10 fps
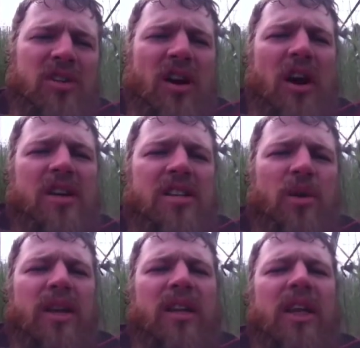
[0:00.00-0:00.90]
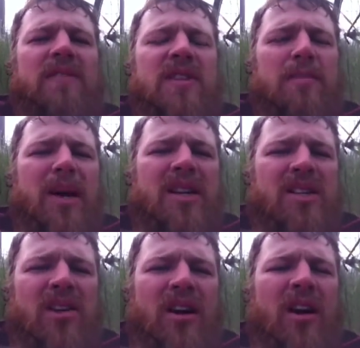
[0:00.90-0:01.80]
is on, and so he leaves to
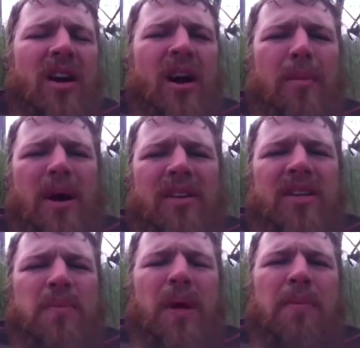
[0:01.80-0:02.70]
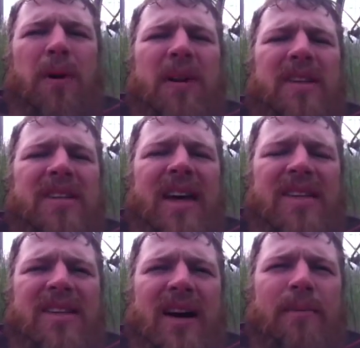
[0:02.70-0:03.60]
minister among these people. And it
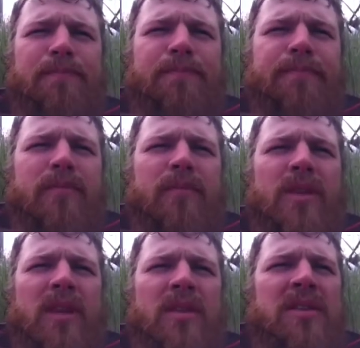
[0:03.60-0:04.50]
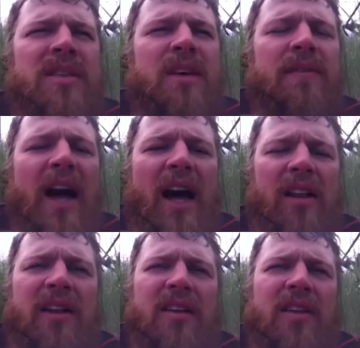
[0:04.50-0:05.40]
says, the Sea of
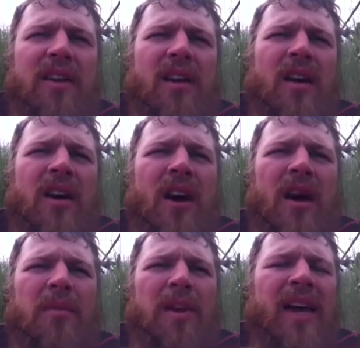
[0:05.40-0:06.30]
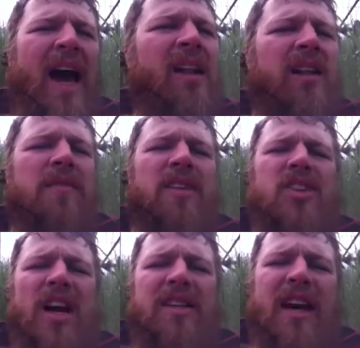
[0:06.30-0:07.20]
Galilee, the Galilee of the
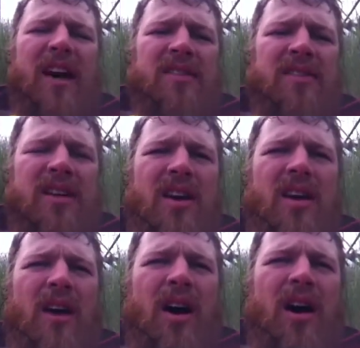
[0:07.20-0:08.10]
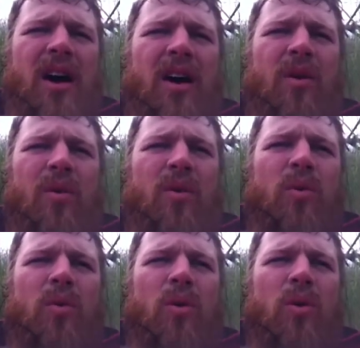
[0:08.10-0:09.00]
Gentiles,
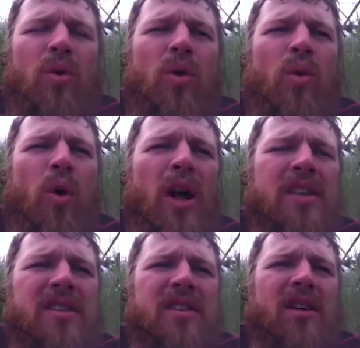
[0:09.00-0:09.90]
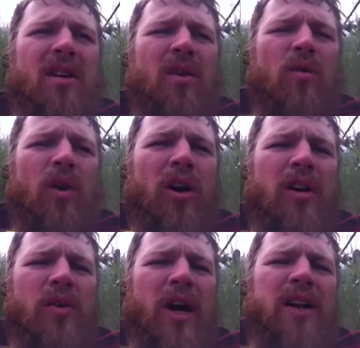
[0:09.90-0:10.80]
who once were
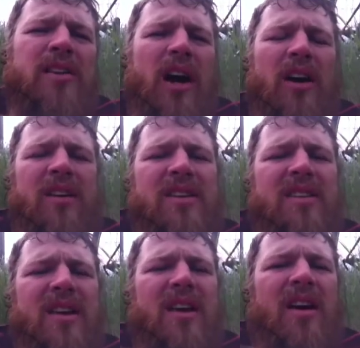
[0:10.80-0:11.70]
in great darkness,